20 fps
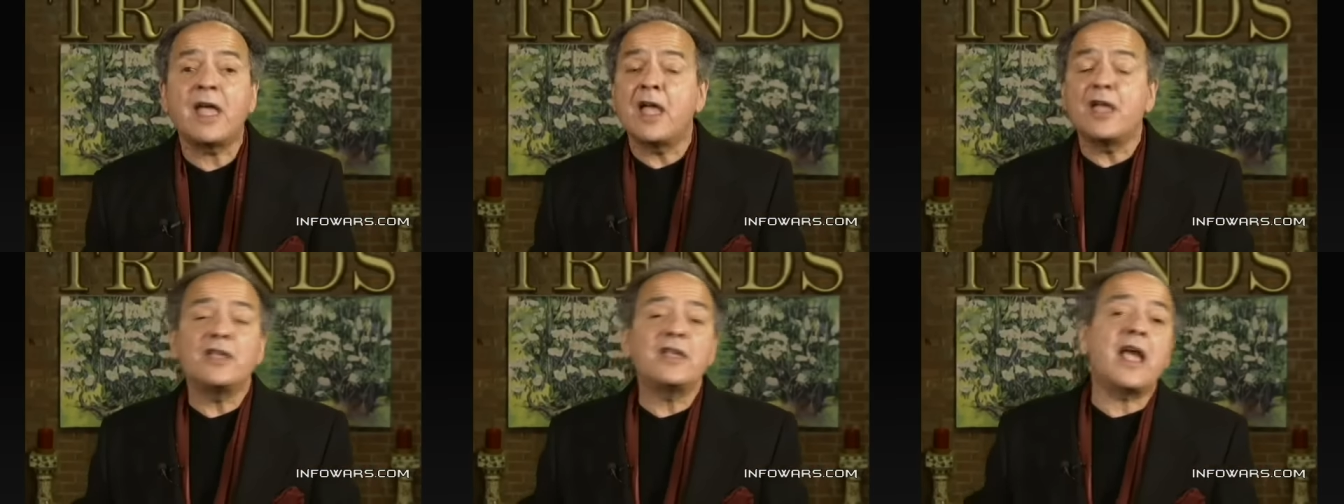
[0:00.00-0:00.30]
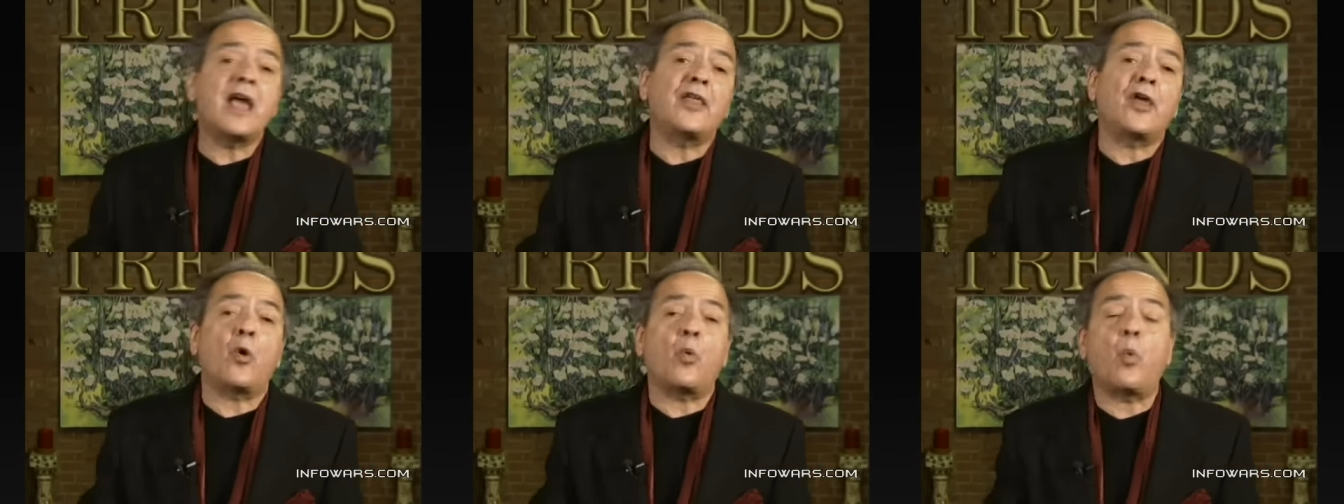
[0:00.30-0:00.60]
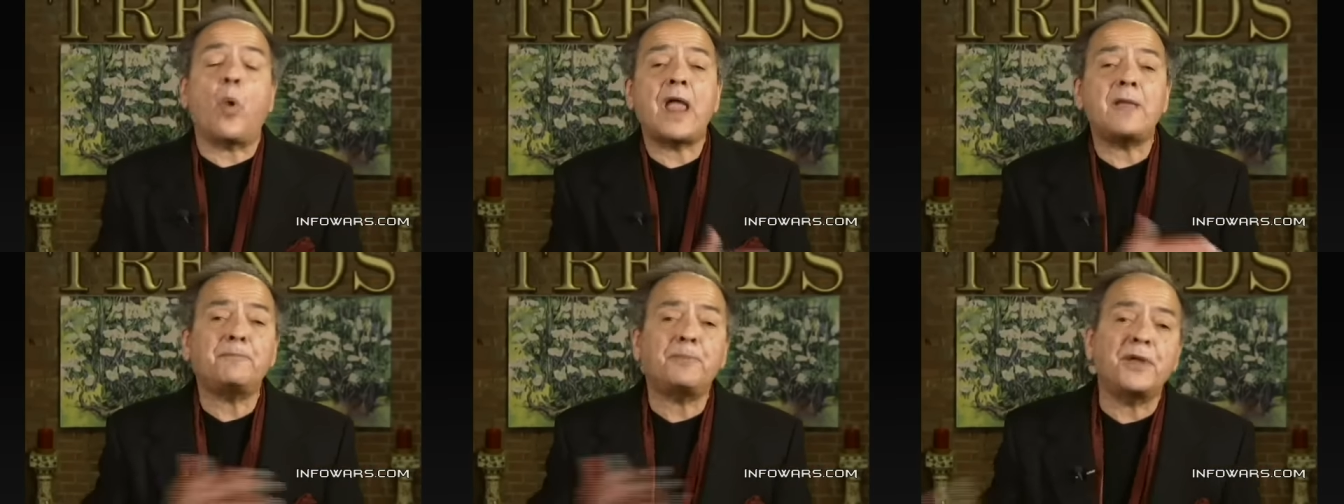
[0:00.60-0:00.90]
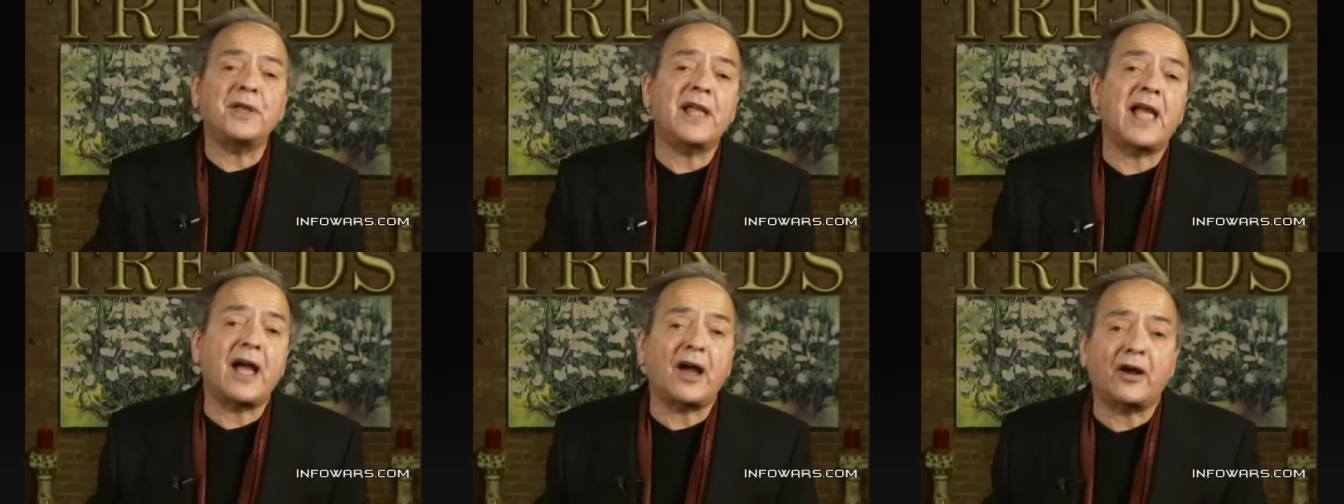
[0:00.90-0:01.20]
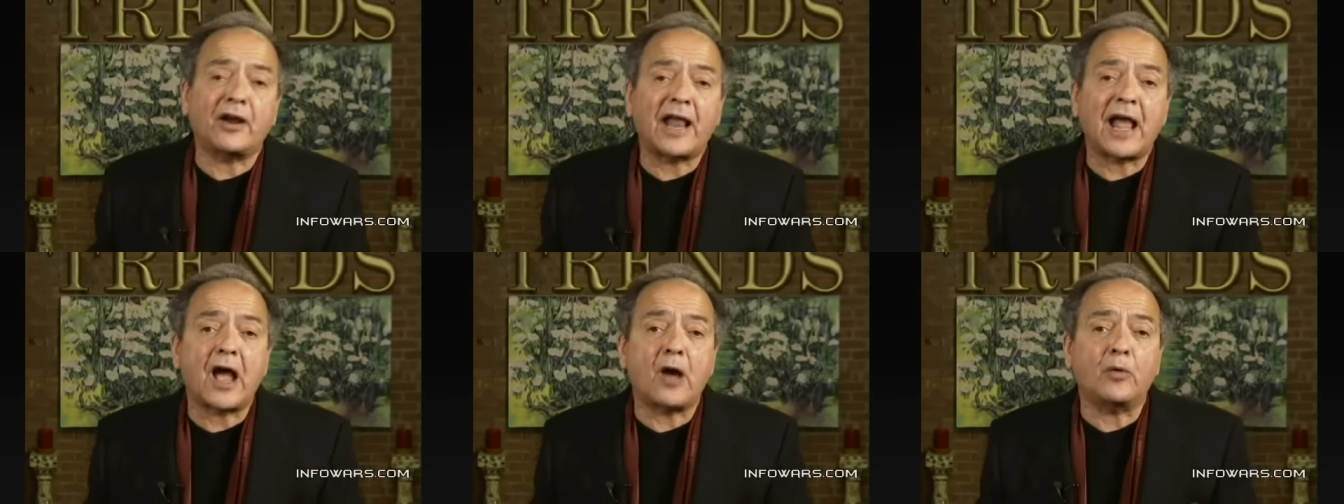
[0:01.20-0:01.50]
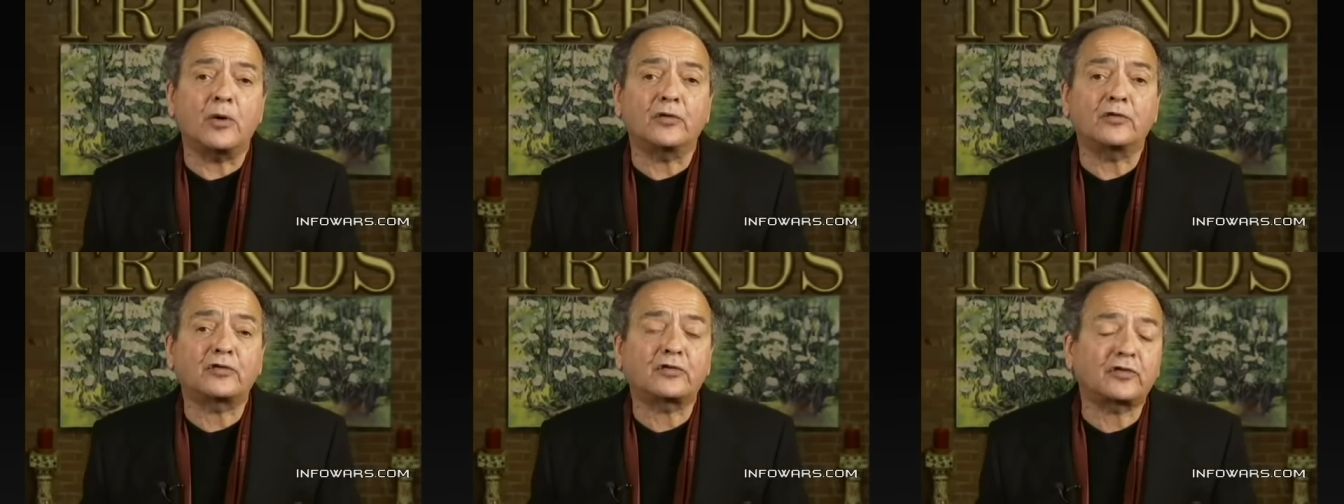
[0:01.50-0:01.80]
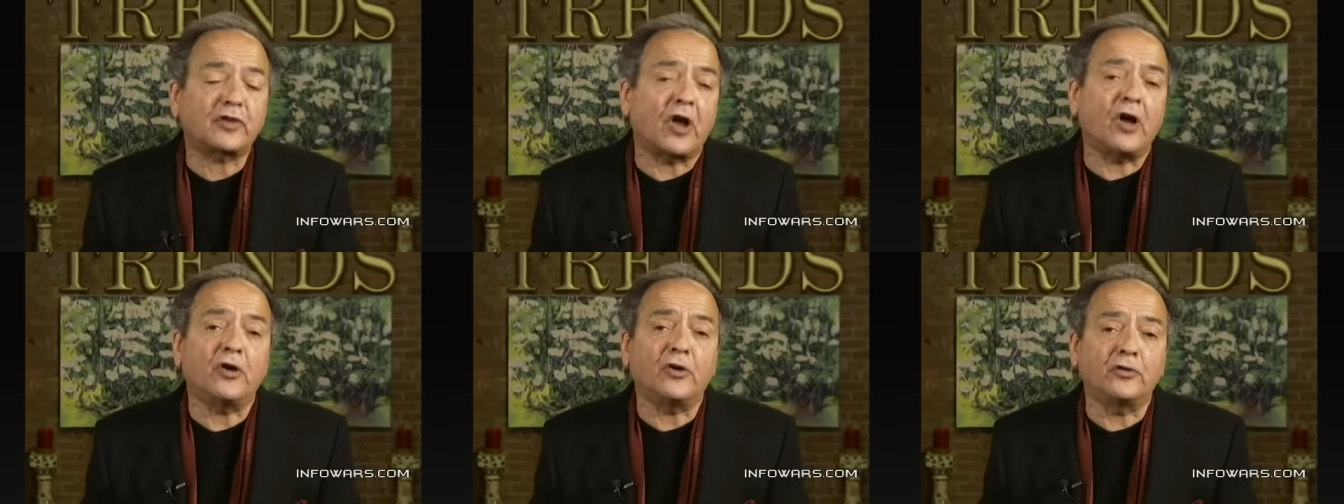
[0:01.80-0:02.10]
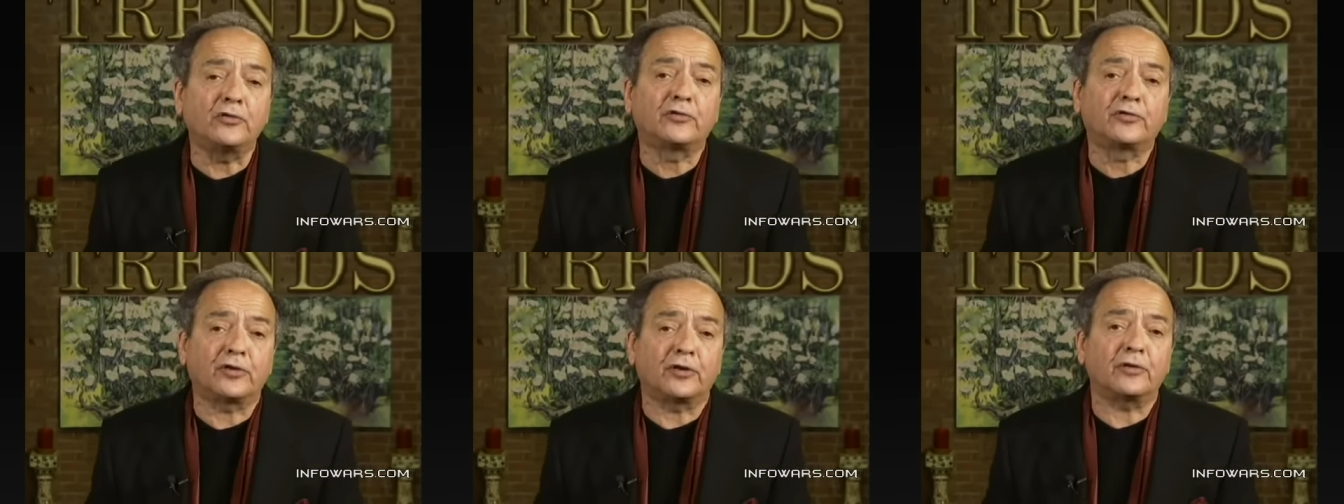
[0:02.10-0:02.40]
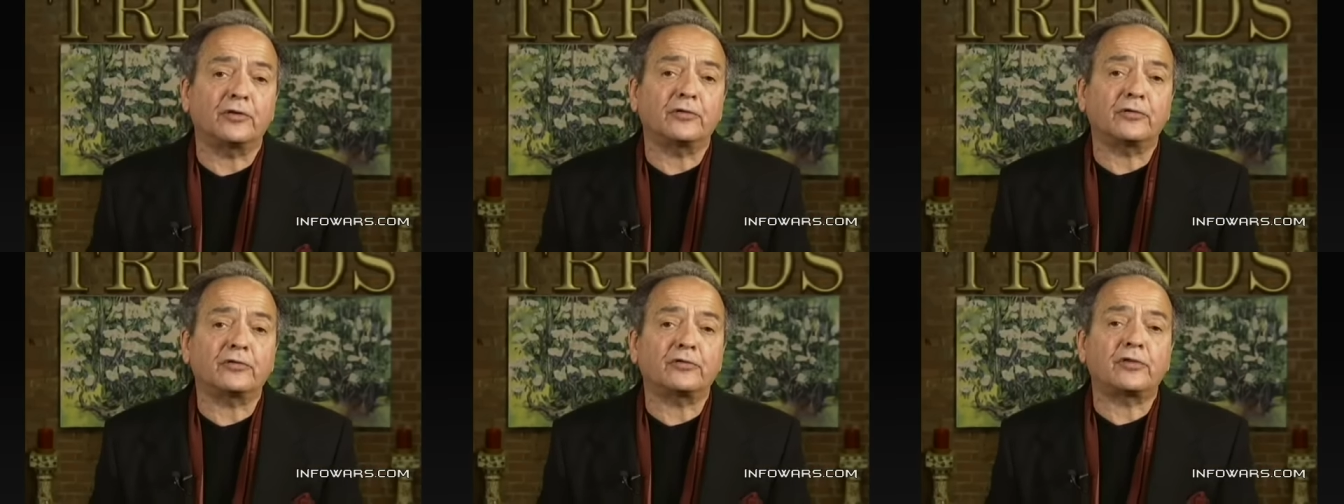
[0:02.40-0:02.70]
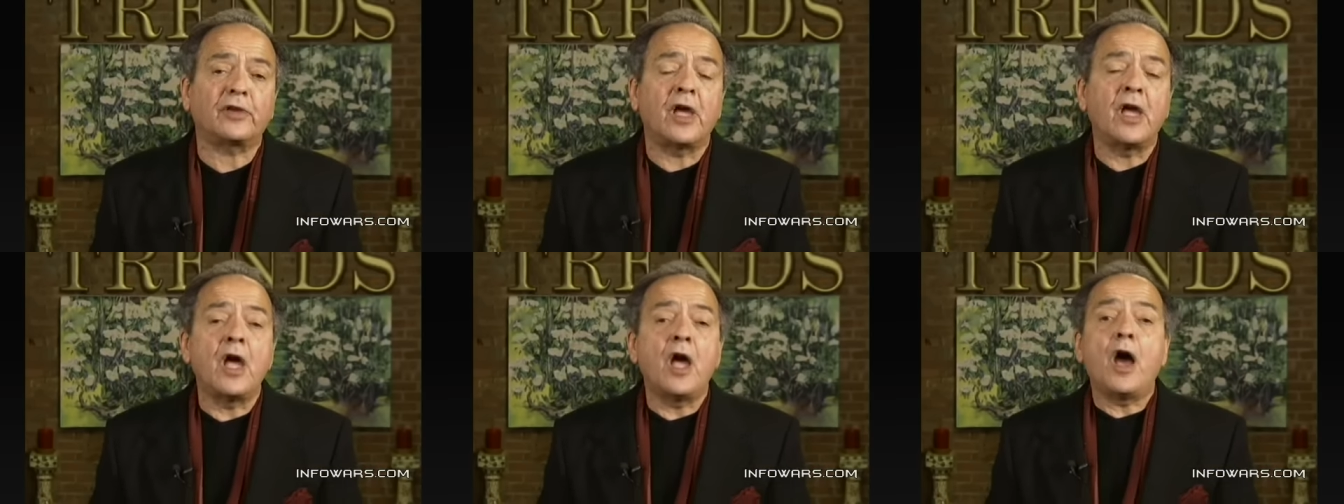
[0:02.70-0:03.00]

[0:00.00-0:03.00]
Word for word: yeah, they're wiping out our soldiers.